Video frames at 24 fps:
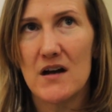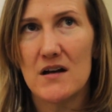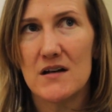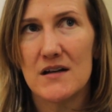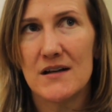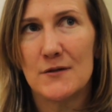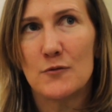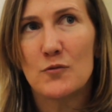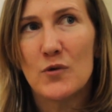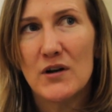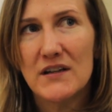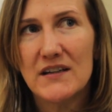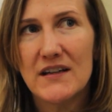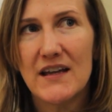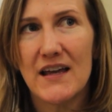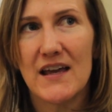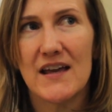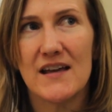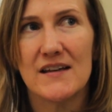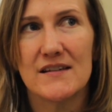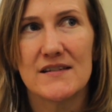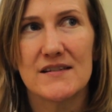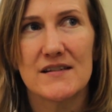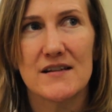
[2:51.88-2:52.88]
in one
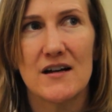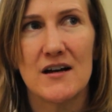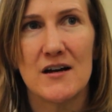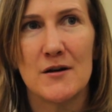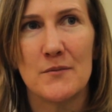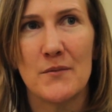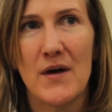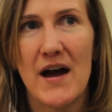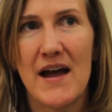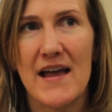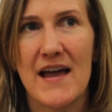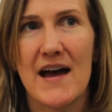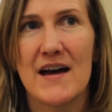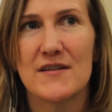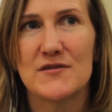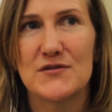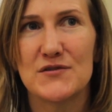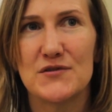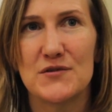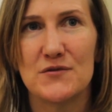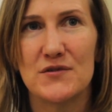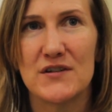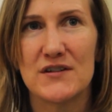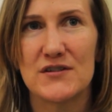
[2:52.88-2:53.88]
case, I asked
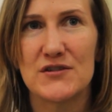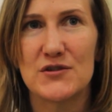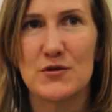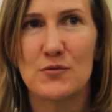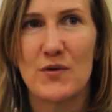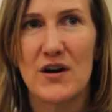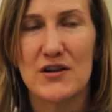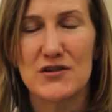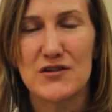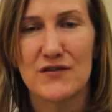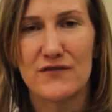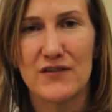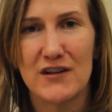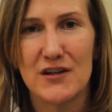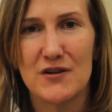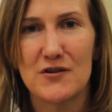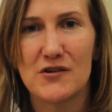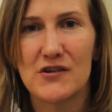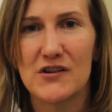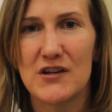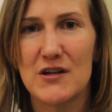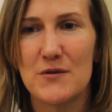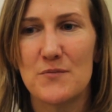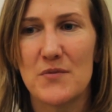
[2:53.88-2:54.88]
students to watch a video
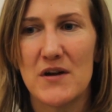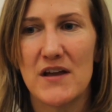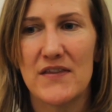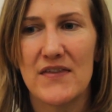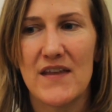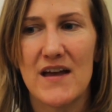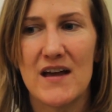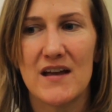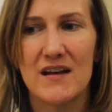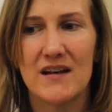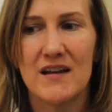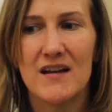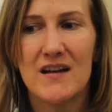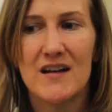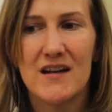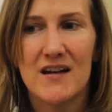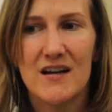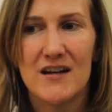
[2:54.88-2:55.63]
clip and then